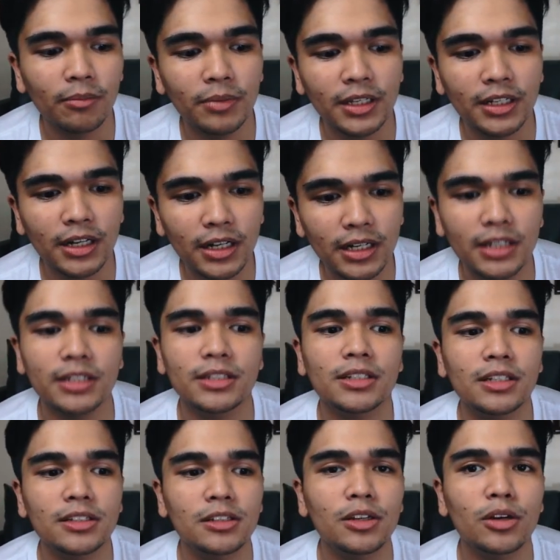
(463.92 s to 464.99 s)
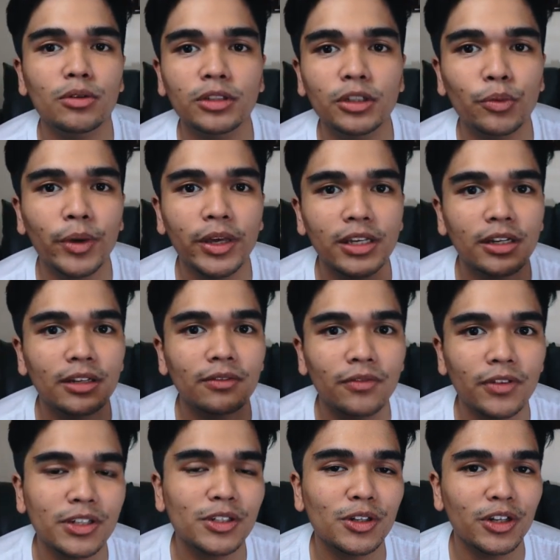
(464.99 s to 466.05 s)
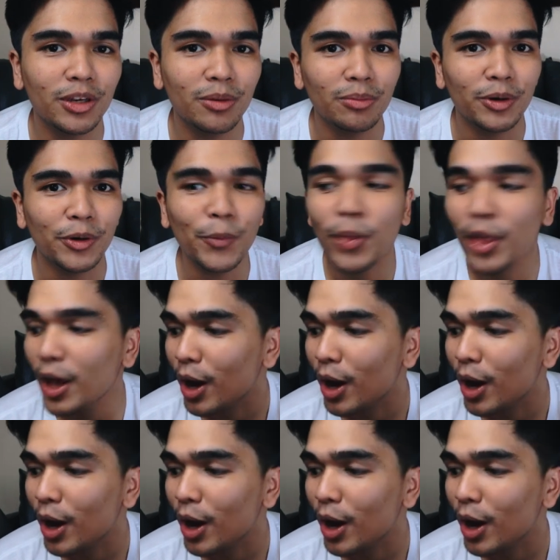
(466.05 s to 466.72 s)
because it's the only way you can fix your gimbal.